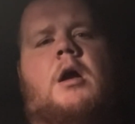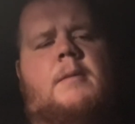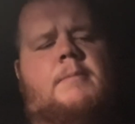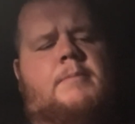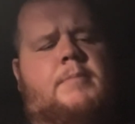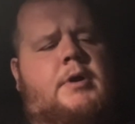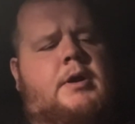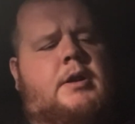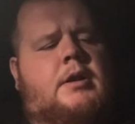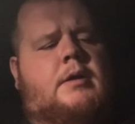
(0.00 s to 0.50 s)

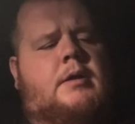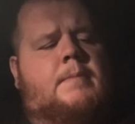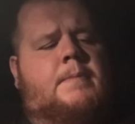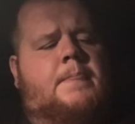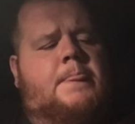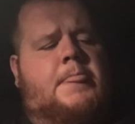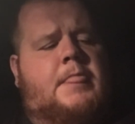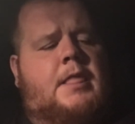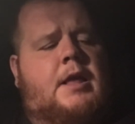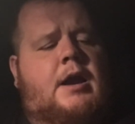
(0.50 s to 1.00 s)
But
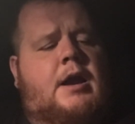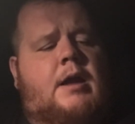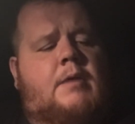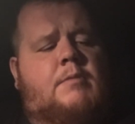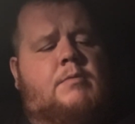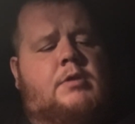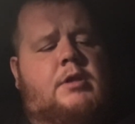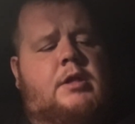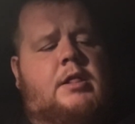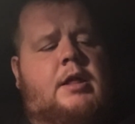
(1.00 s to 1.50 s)
I
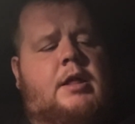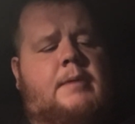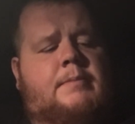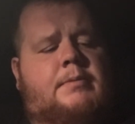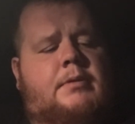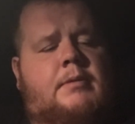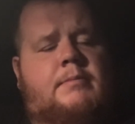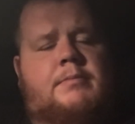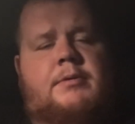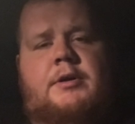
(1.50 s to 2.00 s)
really like
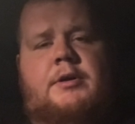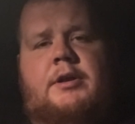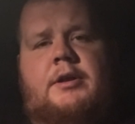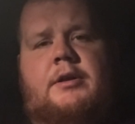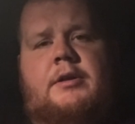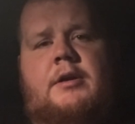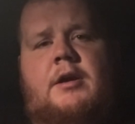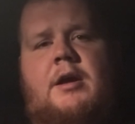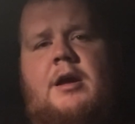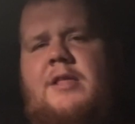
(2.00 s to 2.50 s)
Plum
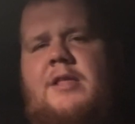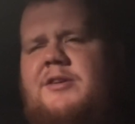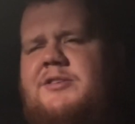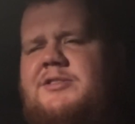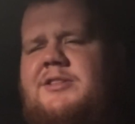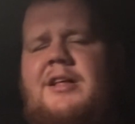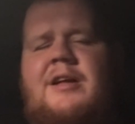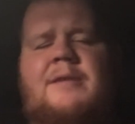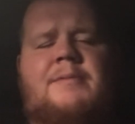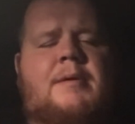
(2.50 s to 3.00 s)
Pudding, and there's
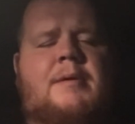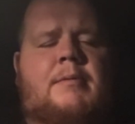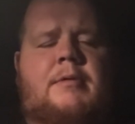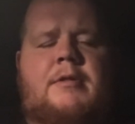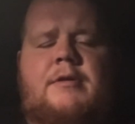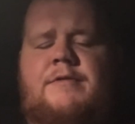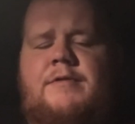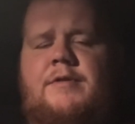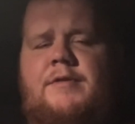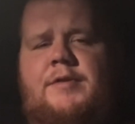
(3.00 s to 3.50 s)
a lot of people that
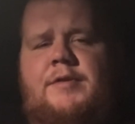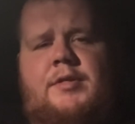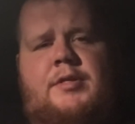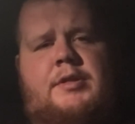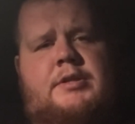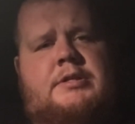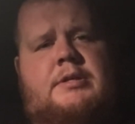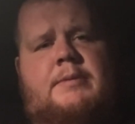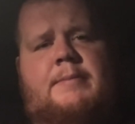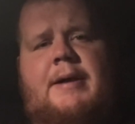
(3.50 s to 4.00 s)
have reviewed
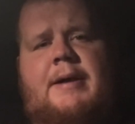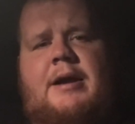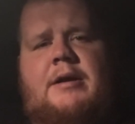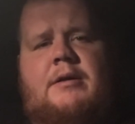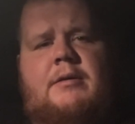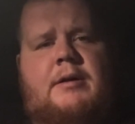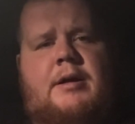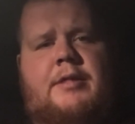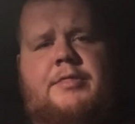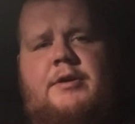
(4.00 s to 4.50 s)
this
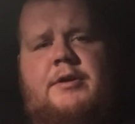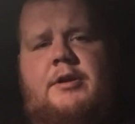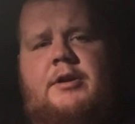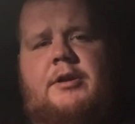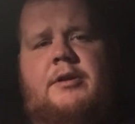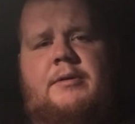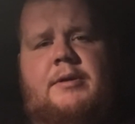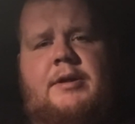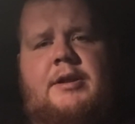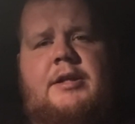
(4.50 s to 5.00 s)
tobacco out there.
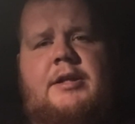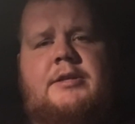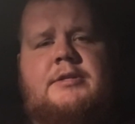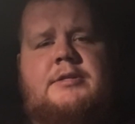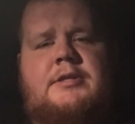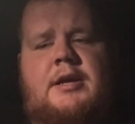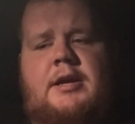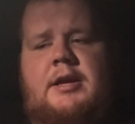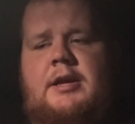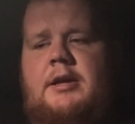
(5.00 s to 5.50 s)
You know, it's
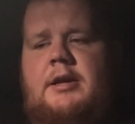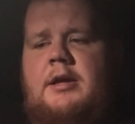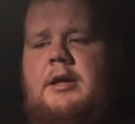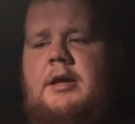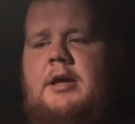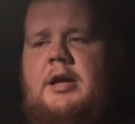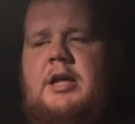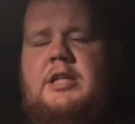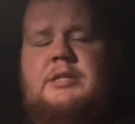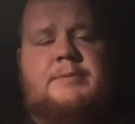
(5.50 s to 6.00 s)

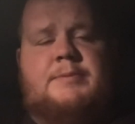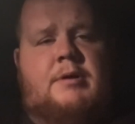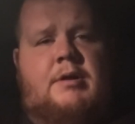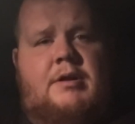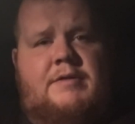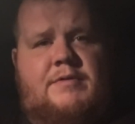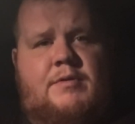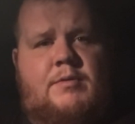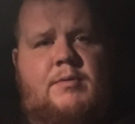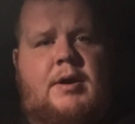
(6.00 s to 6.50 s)
been
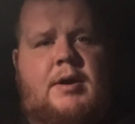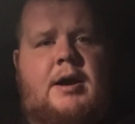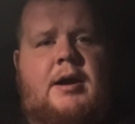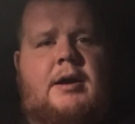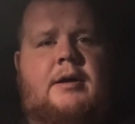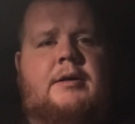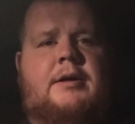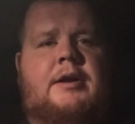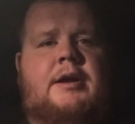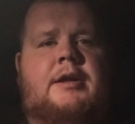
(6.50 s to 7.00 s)
around for a
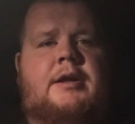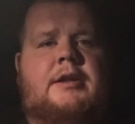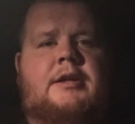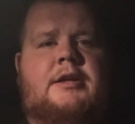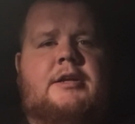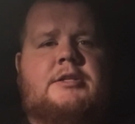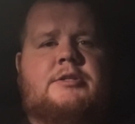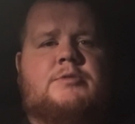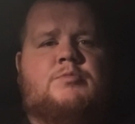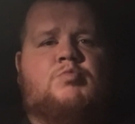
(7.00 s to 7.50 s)
while. It
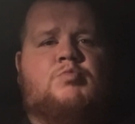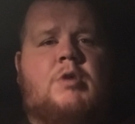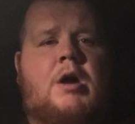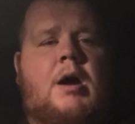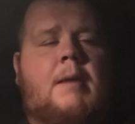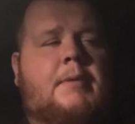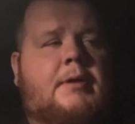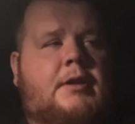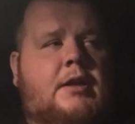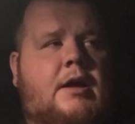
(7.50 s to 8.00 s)
is
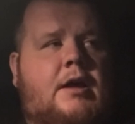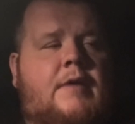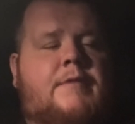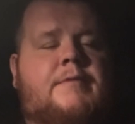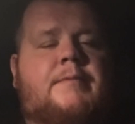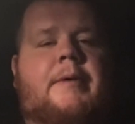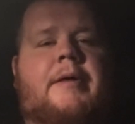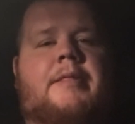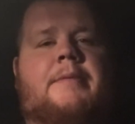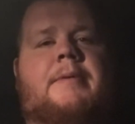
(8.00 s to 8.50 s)
well beloved
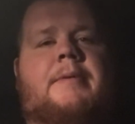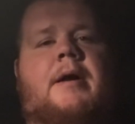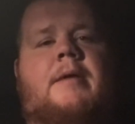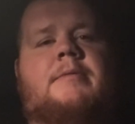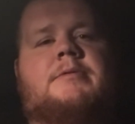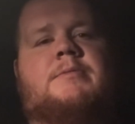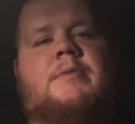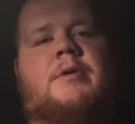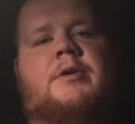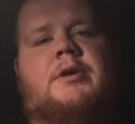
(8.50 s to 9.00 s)
by the pipe
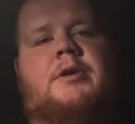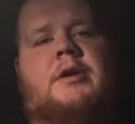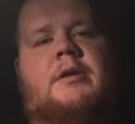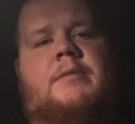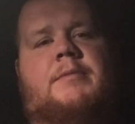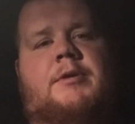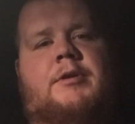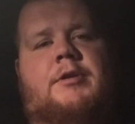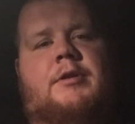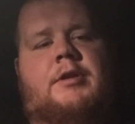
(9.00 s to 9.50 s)
smoking
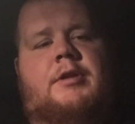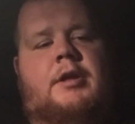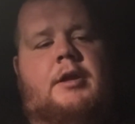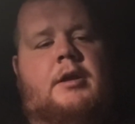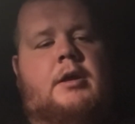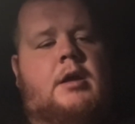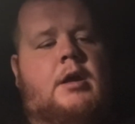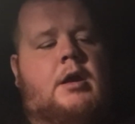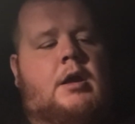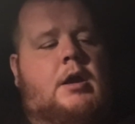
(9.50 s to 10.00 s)
community,
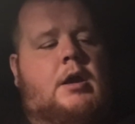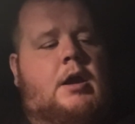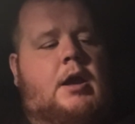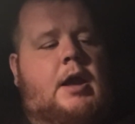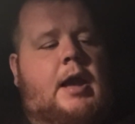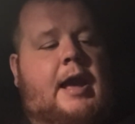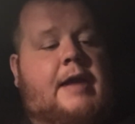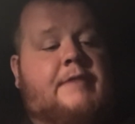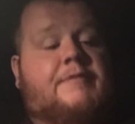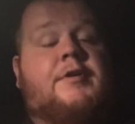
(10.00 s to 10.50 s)

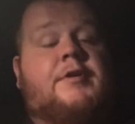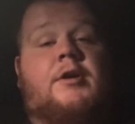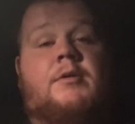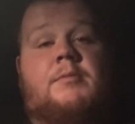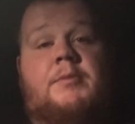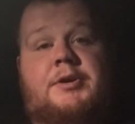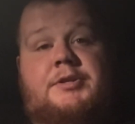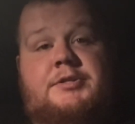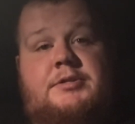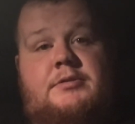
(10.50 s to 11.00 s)
and for good
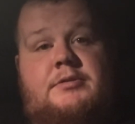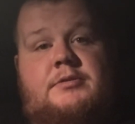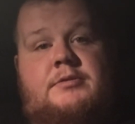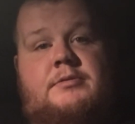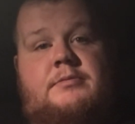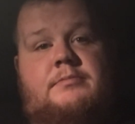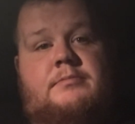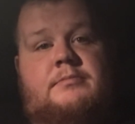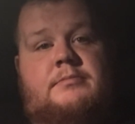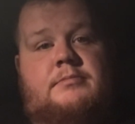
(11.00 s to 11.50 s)

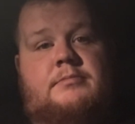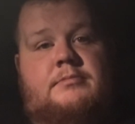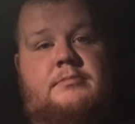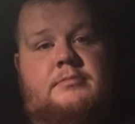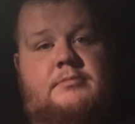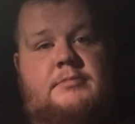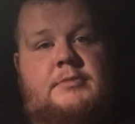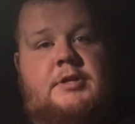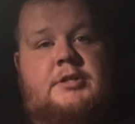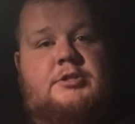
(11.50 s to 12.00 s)
reasons.
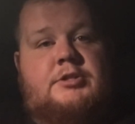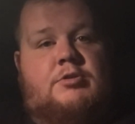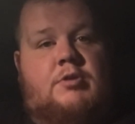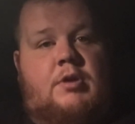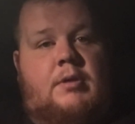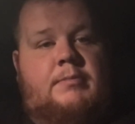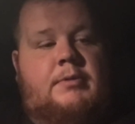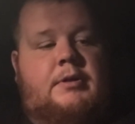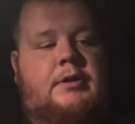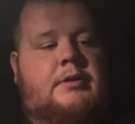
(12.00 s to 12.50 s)
It's a
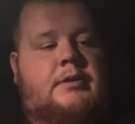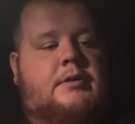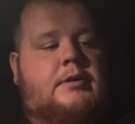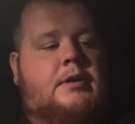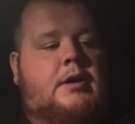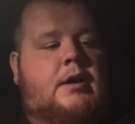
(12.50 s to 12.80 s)
great blend.